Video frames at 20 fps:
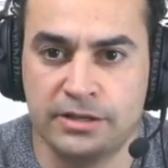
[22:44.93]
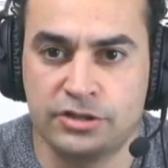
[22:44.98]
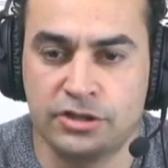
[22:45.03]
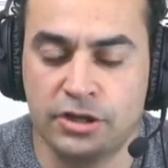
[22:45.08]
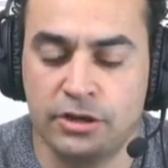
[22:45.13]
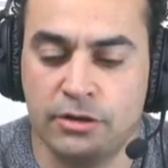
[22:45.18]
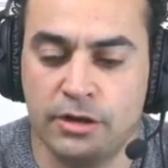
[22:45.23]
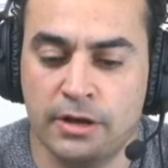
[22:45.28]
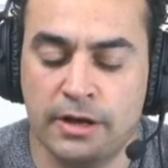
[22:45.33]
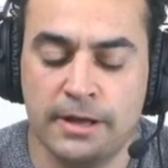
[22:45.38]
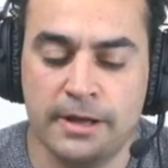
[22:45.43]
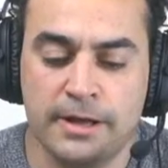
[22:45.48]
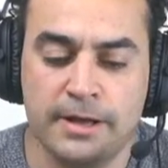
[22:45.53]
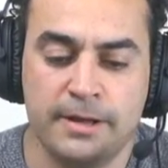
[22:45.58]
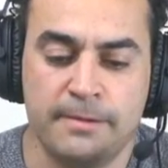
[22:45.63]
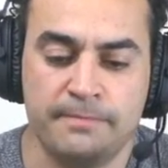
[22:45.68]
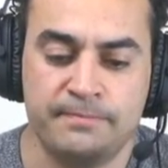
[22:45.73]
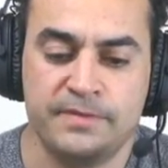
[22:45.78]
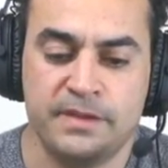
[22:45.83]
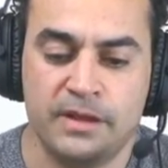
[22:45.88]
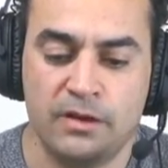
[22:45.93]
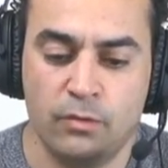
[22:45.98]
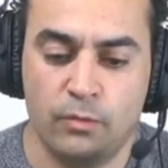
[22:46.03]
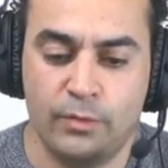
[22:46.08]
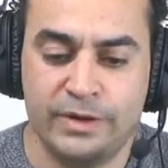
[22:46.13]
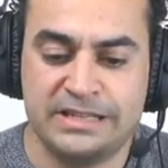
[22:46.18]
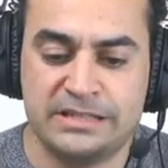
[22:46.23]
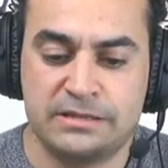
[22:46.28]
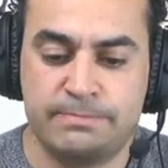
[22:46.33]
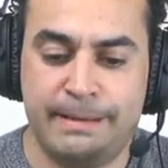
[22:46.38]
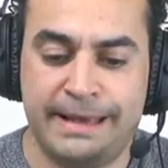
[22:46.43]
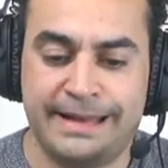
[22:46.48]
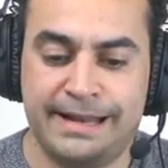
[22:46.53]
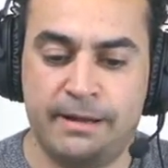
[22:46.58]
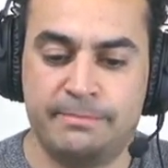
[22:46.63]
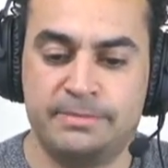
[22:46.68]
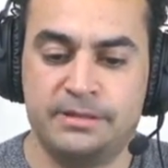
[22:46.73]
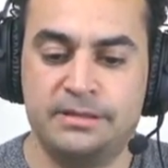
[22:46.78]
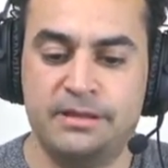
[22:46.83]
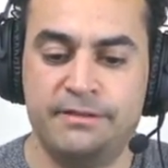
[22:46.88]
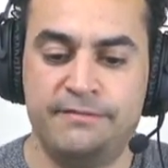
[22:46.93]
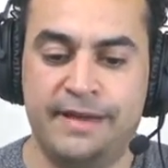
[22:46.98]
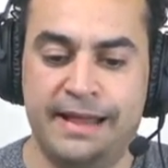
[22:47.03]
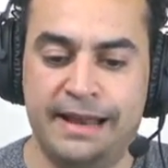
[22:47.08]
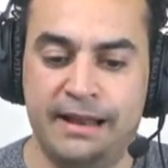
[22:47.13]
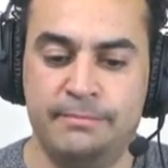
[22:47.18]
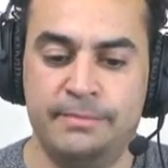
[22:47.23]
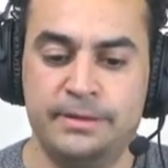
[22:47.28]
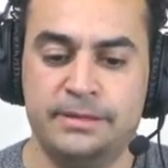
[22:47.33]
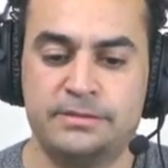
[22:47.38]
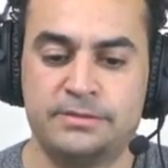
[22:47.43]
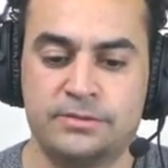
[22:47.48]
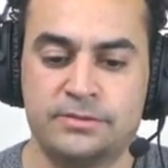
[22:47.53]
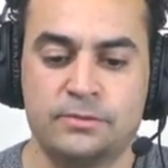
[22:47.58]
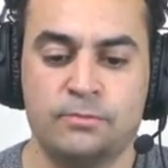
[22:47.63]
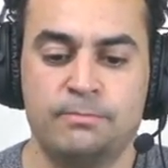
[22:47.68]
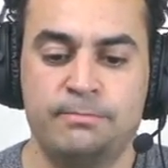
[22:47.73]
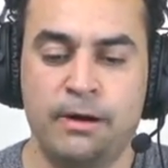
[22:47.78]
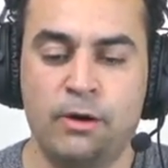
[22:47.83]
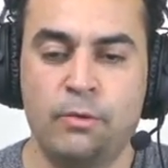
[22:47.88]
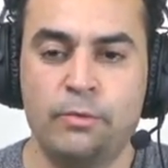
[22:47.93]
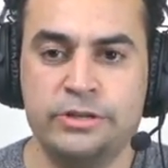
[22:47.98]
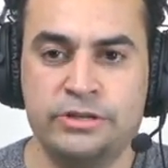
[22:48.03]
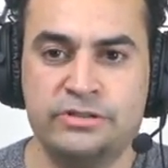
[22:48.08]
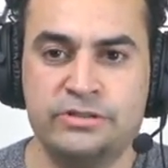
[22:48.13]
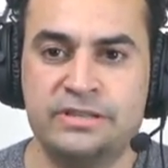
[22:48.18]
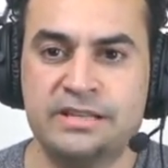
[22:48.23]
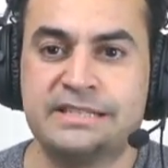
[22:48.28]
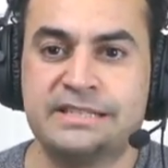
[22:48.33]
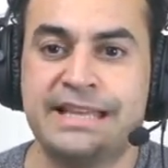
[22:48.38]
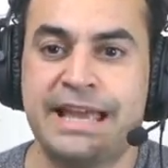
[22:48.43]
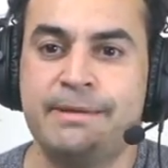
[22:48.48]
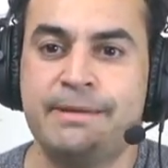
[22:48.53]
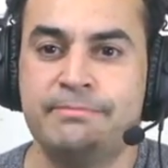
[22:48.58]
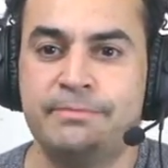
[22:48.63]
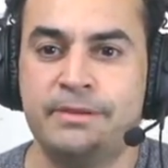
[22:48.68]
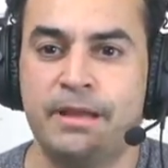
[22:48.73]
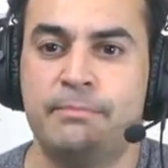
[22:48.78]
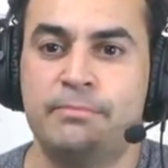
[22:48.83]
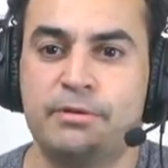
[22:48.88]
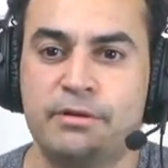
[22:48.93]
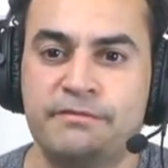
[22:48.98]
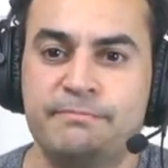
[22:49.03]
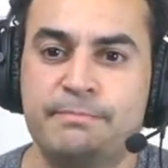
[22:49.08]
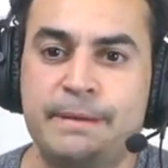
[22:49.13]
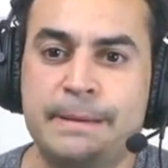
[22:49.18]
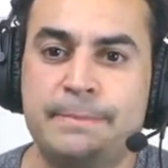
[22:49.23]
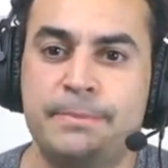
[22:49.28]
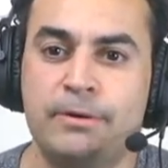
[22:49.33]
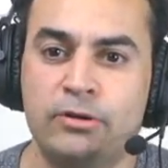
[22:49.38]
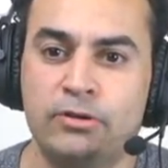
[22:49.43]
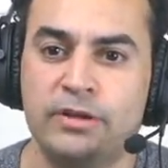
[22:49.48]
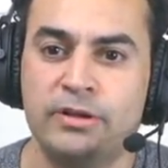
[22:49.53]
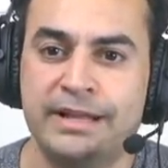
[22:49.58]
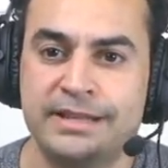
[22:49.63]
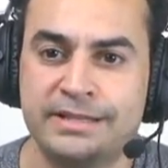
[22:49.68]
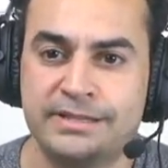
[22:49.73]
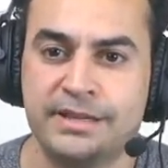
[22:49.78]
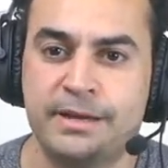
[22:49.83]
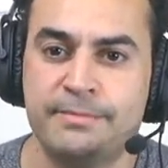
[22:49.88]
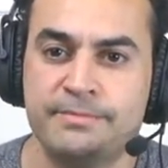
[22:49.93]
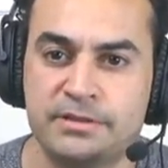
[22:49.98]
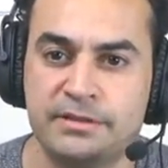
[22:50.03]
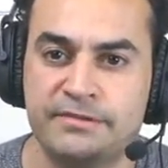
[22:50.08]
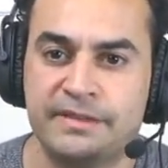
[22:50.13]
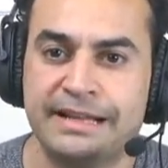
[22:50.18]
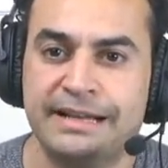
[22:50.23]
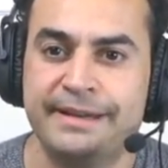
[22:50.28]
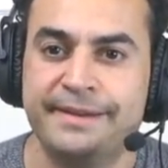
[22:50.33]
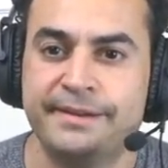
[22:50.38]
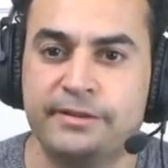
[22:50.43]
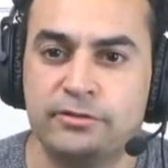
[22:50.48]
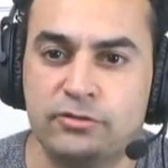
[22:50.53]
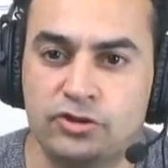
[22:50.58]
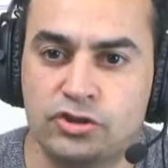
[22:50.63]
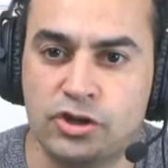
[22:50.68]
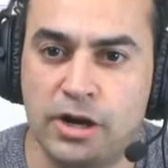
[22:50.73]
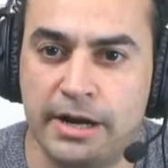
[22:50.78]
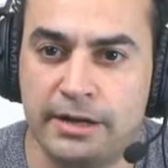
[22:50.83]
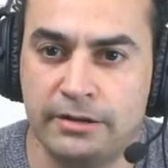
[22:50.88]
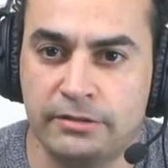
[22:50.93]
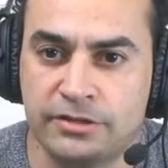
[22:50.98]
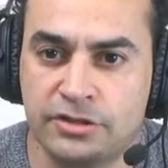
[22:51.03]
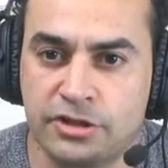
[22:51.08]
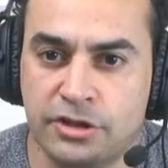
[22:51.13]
So we sped up the development, but we used the same number of people in terms of the clinical trials.